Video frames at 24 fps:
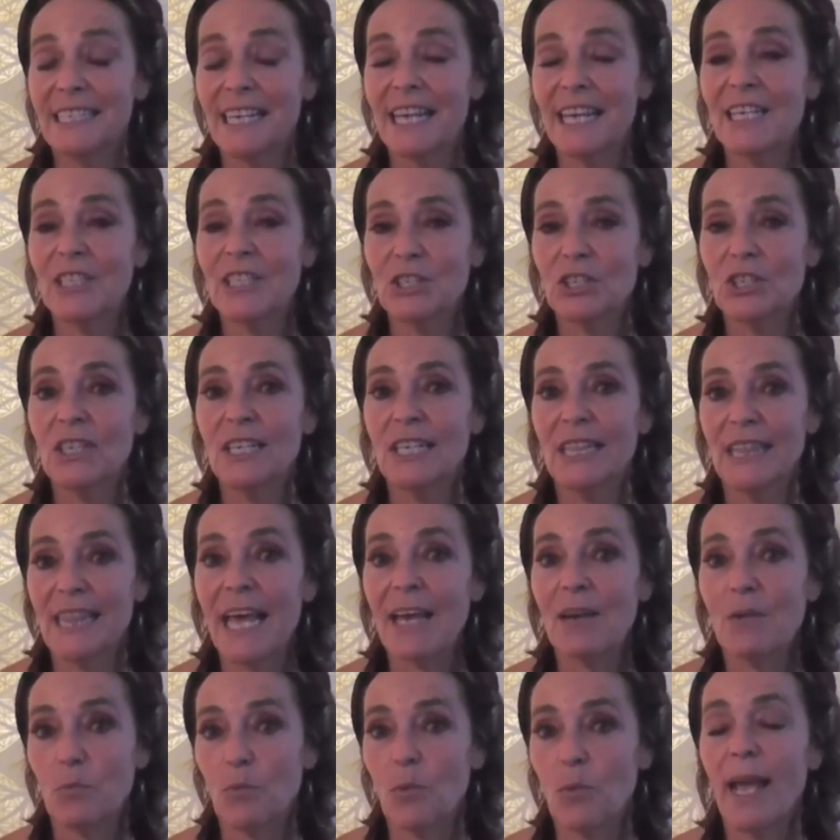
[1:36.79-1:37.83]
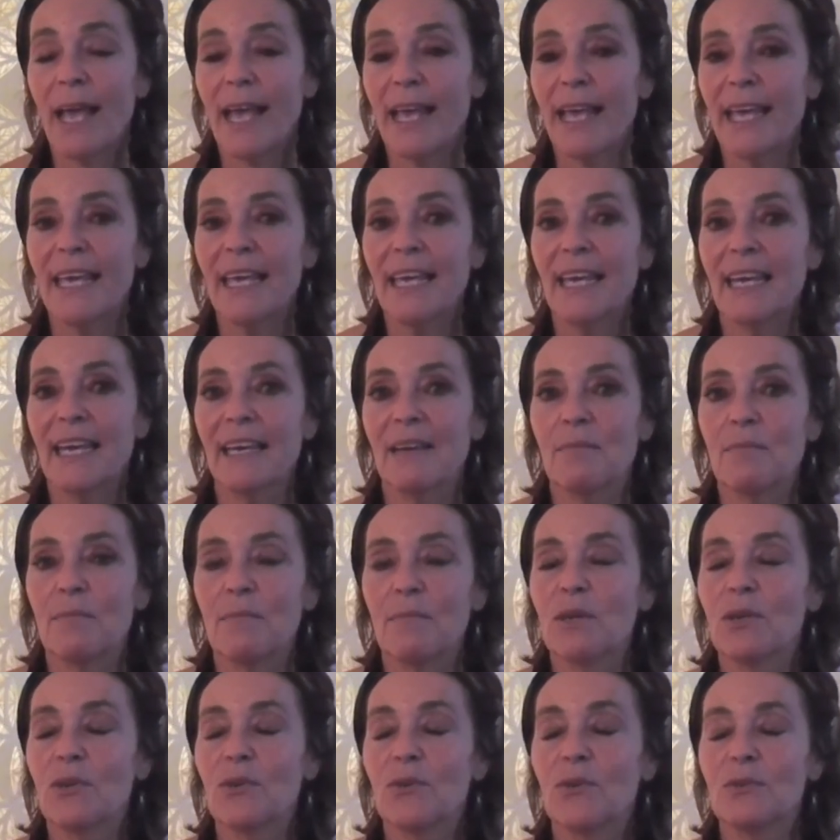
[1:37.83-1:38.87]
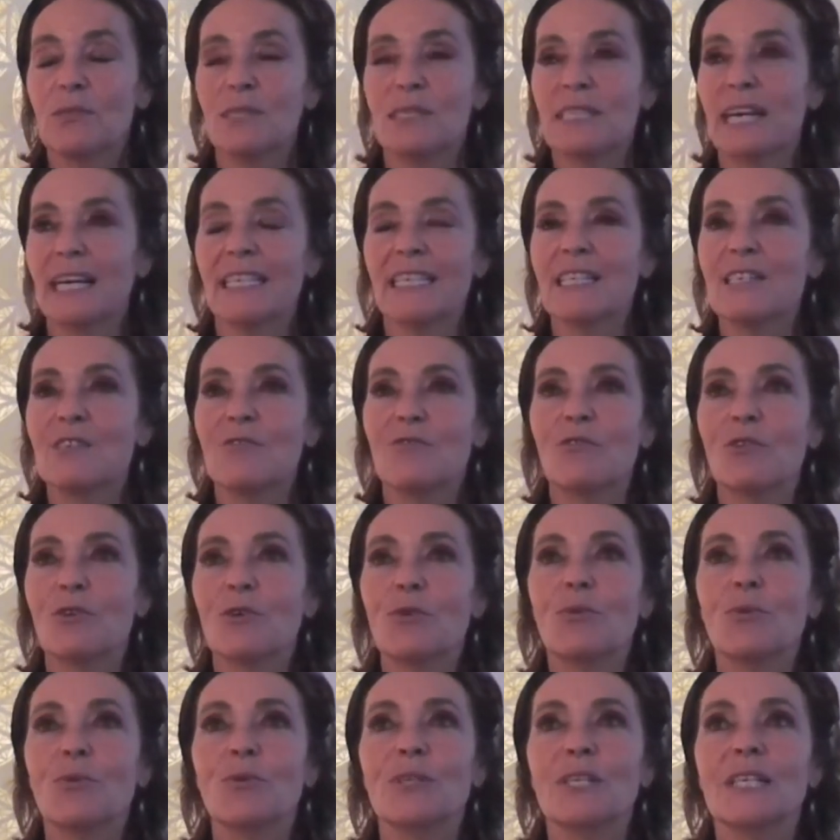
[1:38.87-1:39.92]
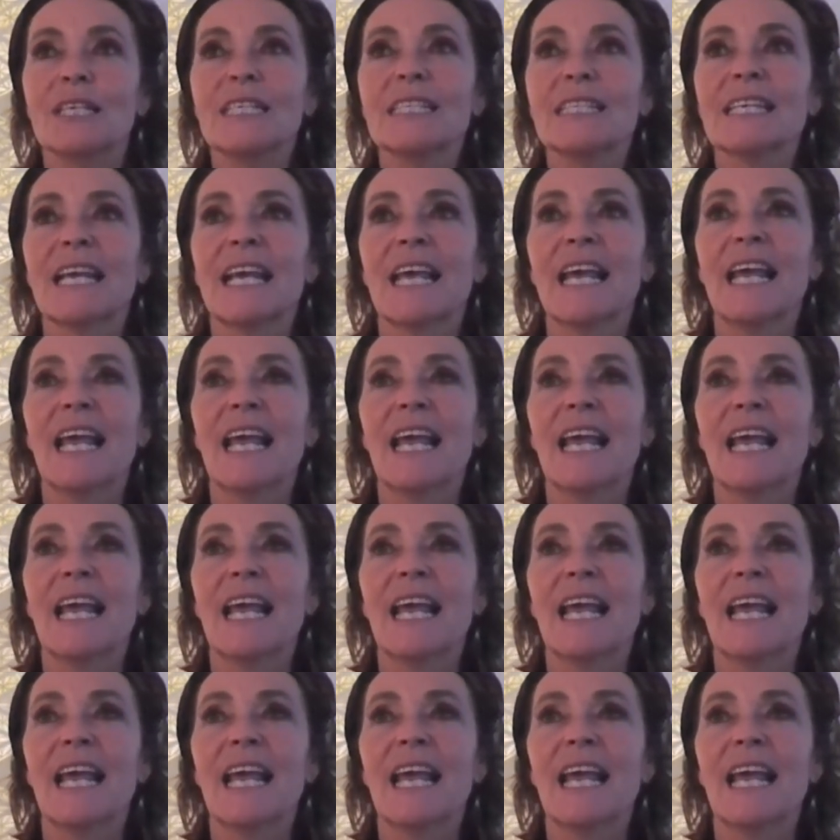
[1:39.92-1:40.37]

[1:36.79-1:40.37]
session in that way, because I didn't record it.